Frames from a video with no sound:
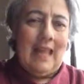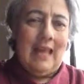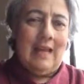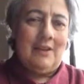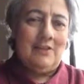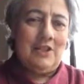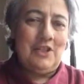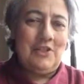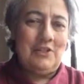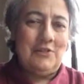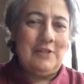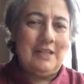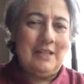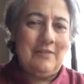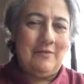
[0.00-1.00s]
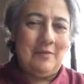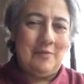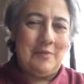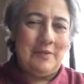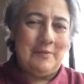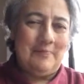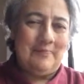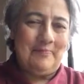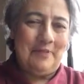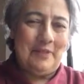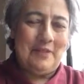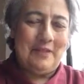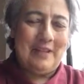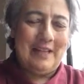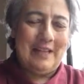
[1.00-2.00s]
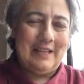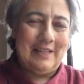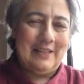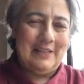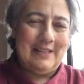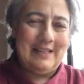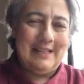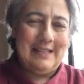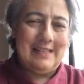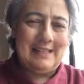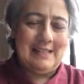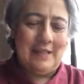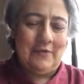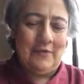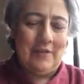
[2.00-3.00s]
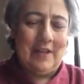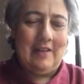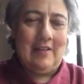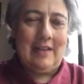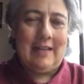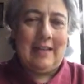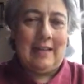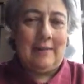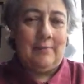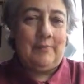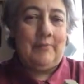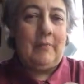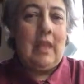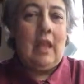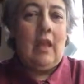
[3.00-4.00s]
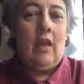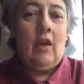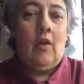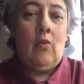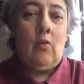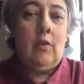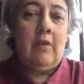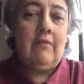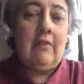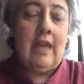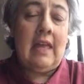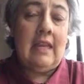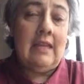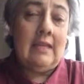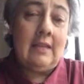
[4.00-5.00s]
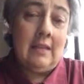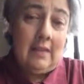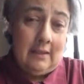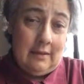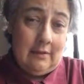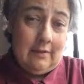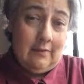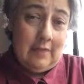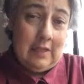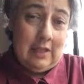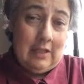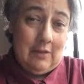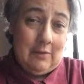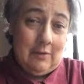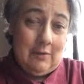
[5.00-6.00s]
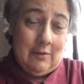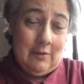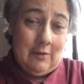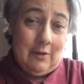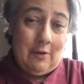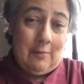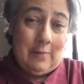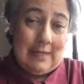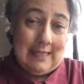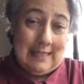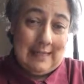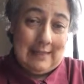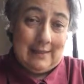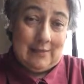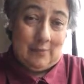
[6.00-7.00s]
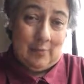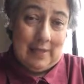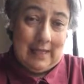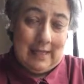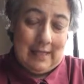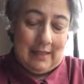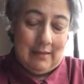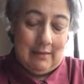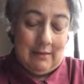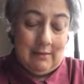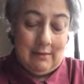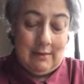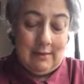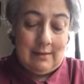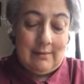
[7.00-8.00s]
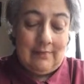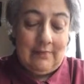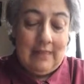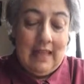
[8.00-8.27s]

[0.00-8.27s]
Howdy doody everyone, UK Girl in SF here again with another video on my decks of playing cards.